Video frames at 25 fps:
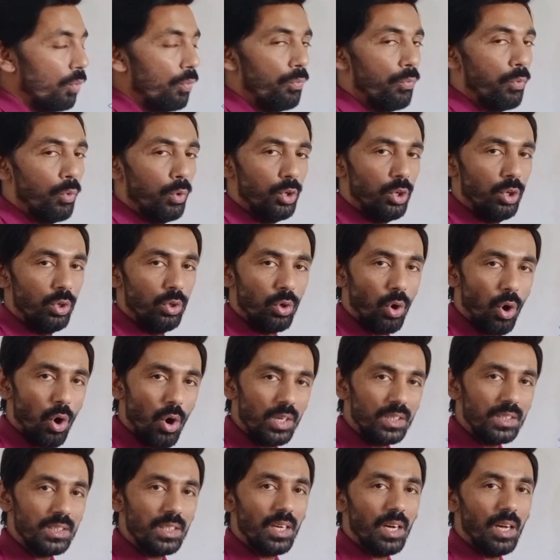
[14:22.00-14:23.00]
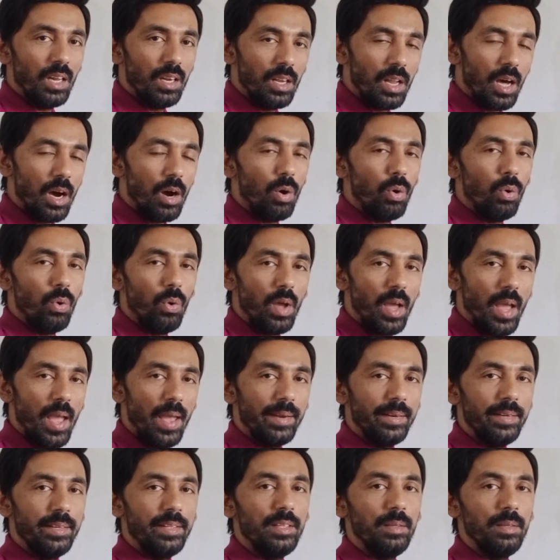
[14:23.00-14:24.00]
would not allow
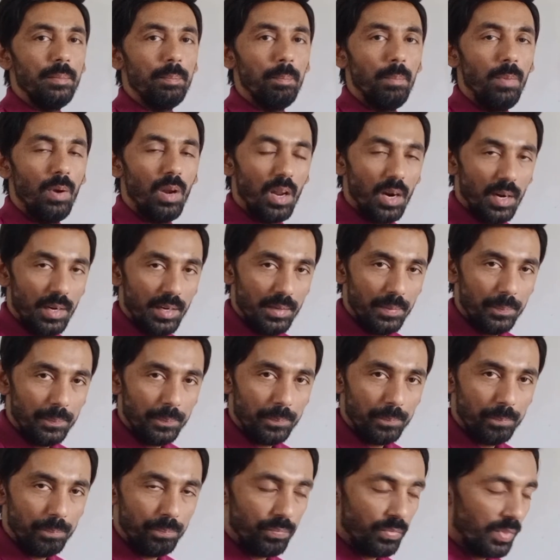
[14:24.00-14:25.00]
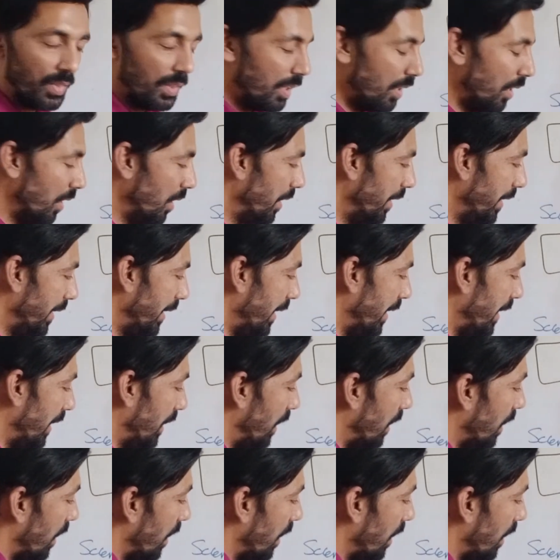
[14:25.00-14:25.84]
any blood in